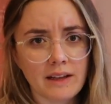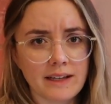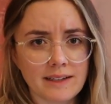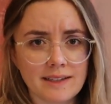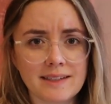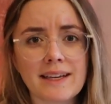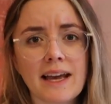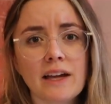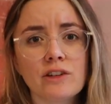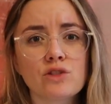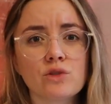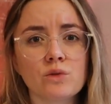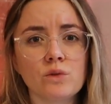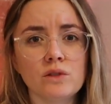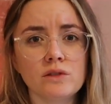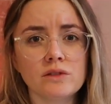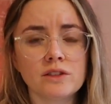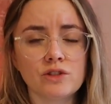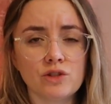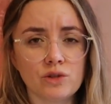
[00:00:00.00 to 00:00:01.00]

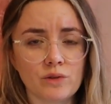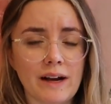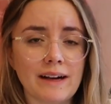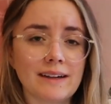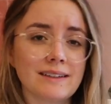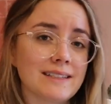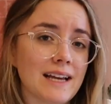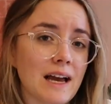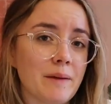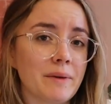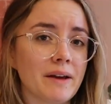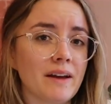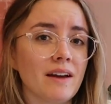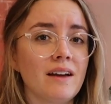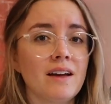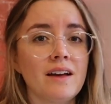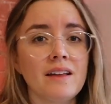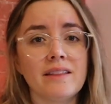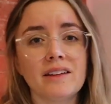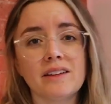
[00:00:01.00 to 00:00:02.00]
scheduled direct debit,
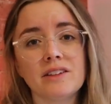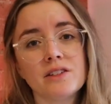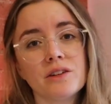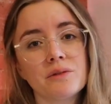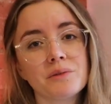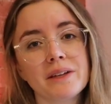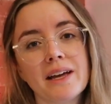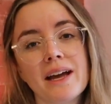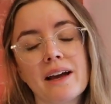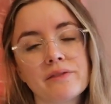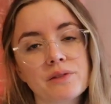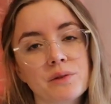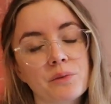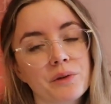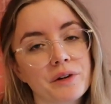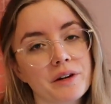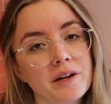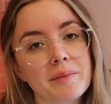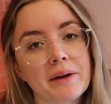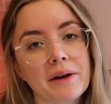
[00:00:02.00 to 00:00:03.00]
then you don't really have to
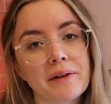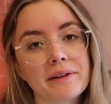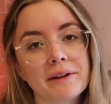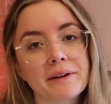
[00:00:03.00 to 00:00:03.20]
worry about